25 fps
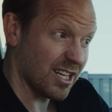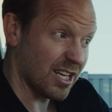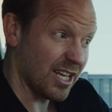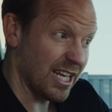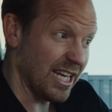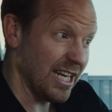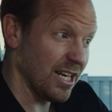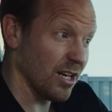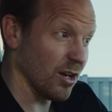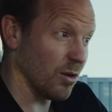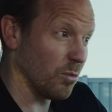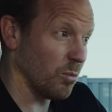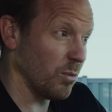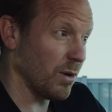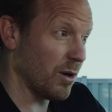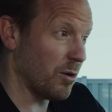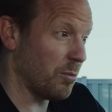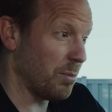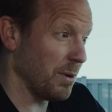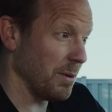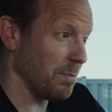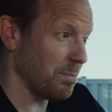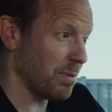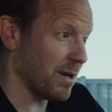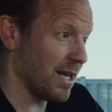Elon will
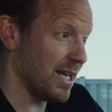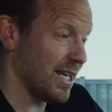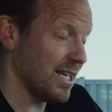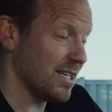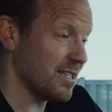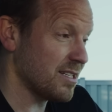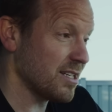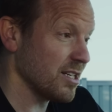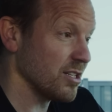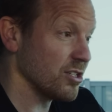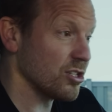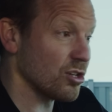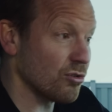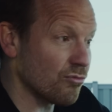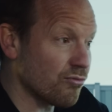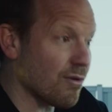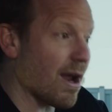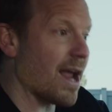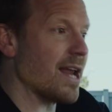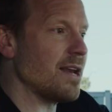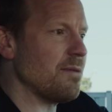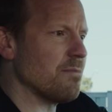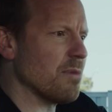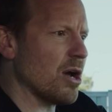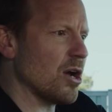be pleased.
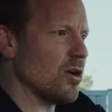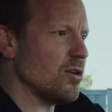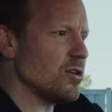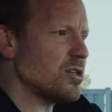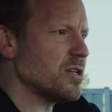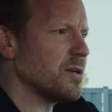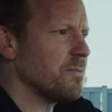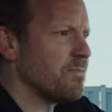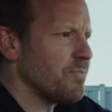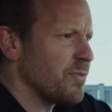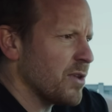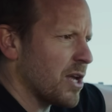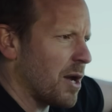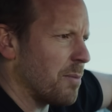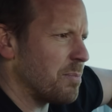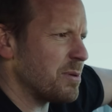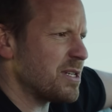Terrain mode, a